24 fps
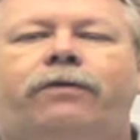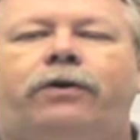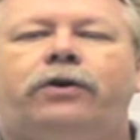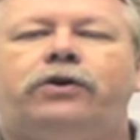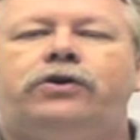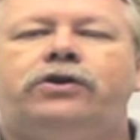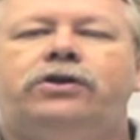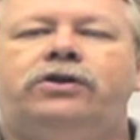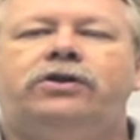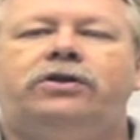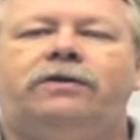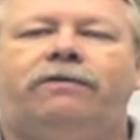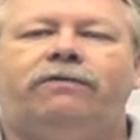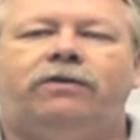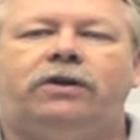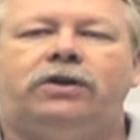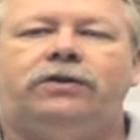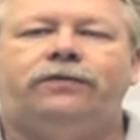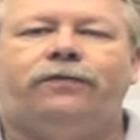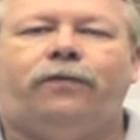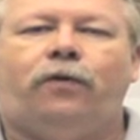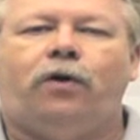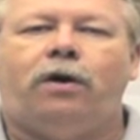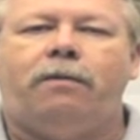versions of
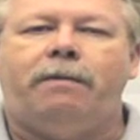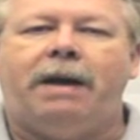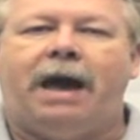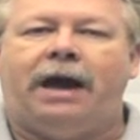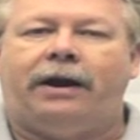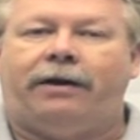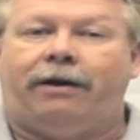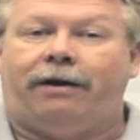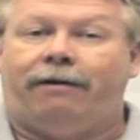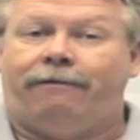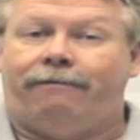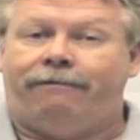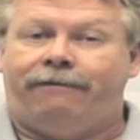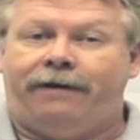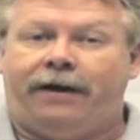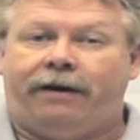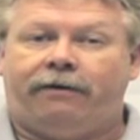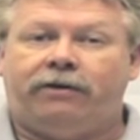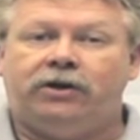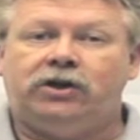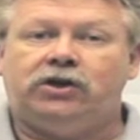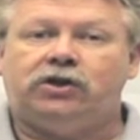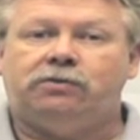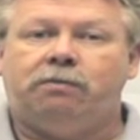this format are
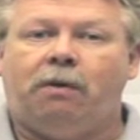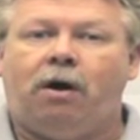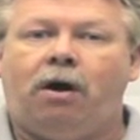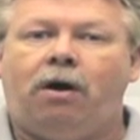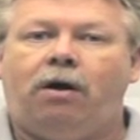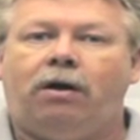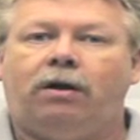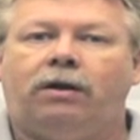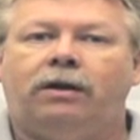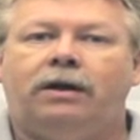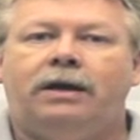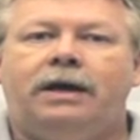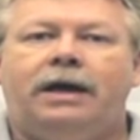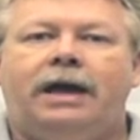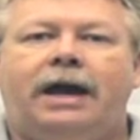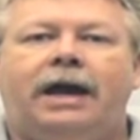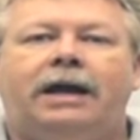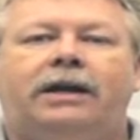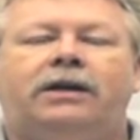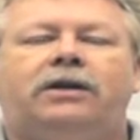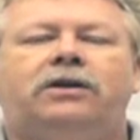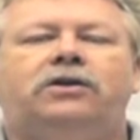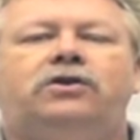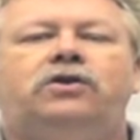very small
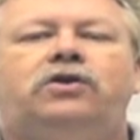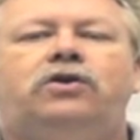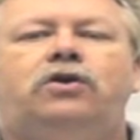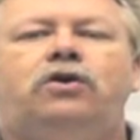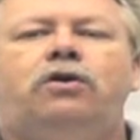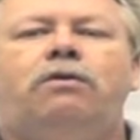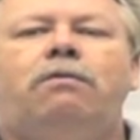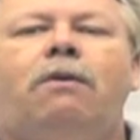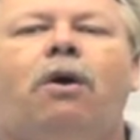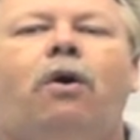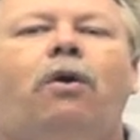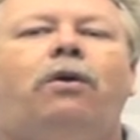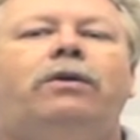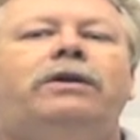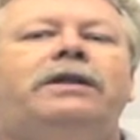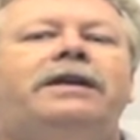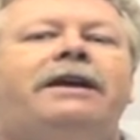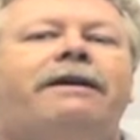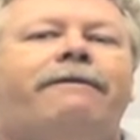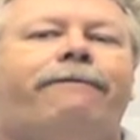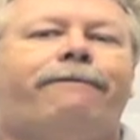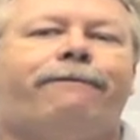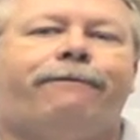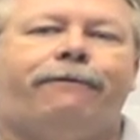and consume
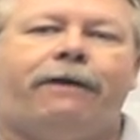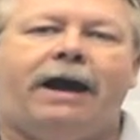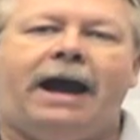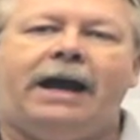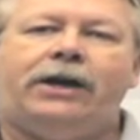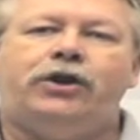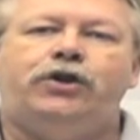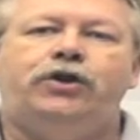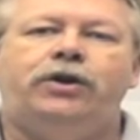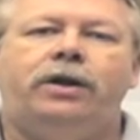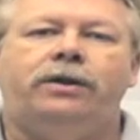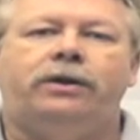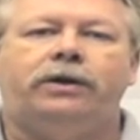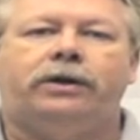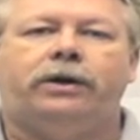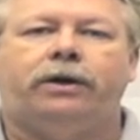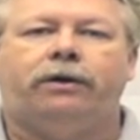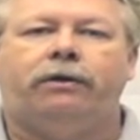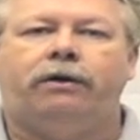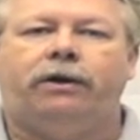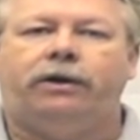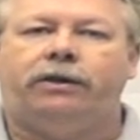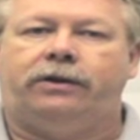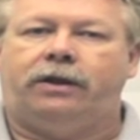only a fraction of the
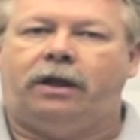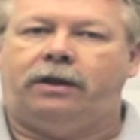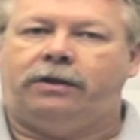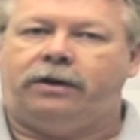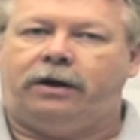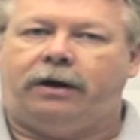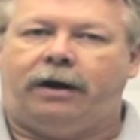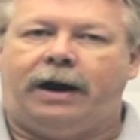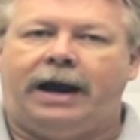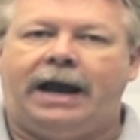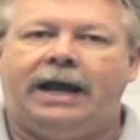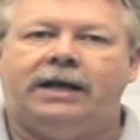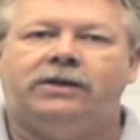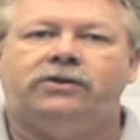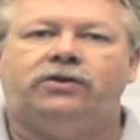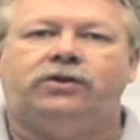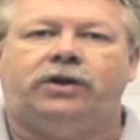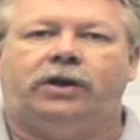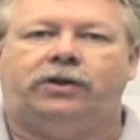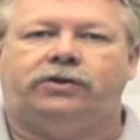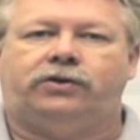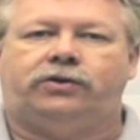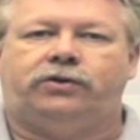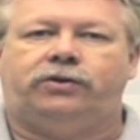current that their
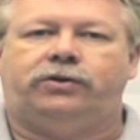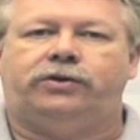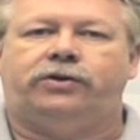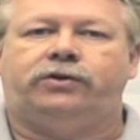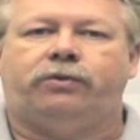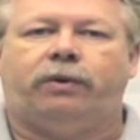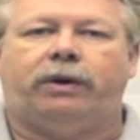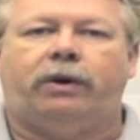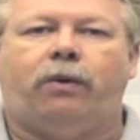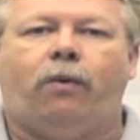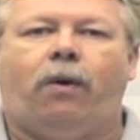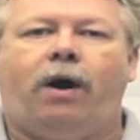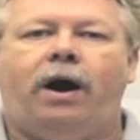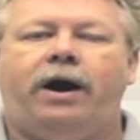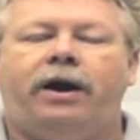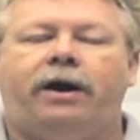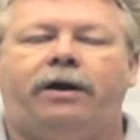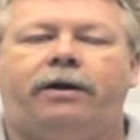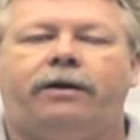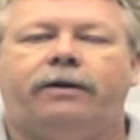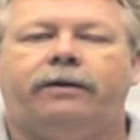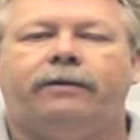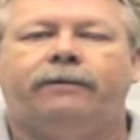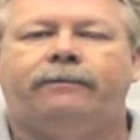ancestors
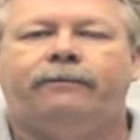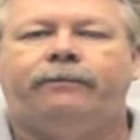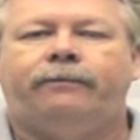required.